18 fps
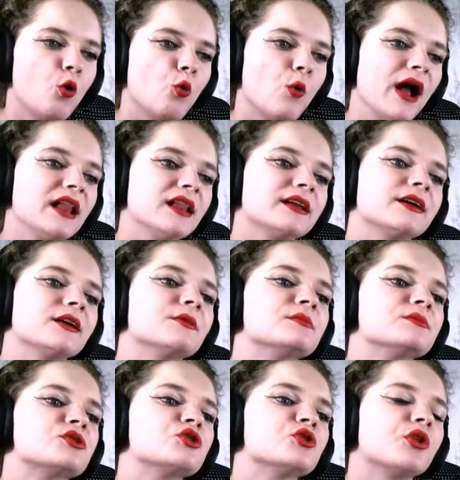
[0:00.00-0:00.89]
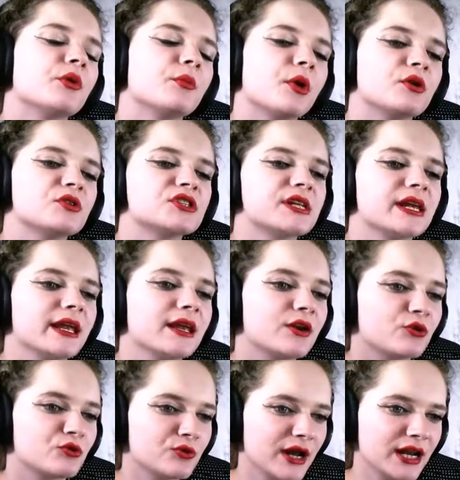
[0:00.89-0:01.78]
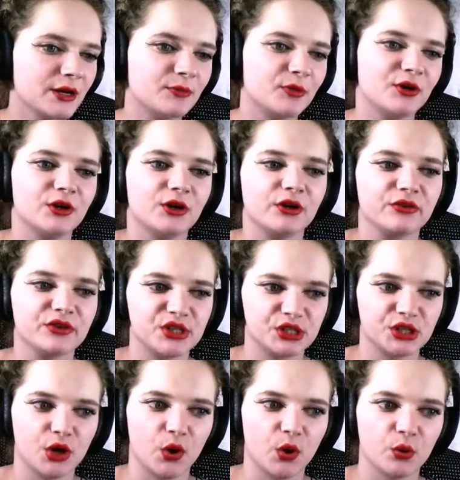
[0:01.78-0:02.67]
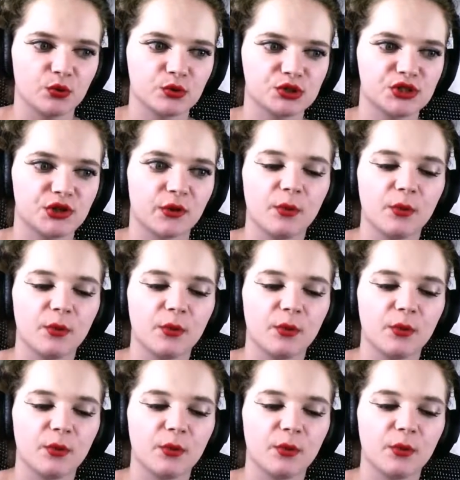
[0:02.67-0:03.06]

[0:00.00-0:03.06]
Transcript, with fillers: Welcome to the most incredible of shows,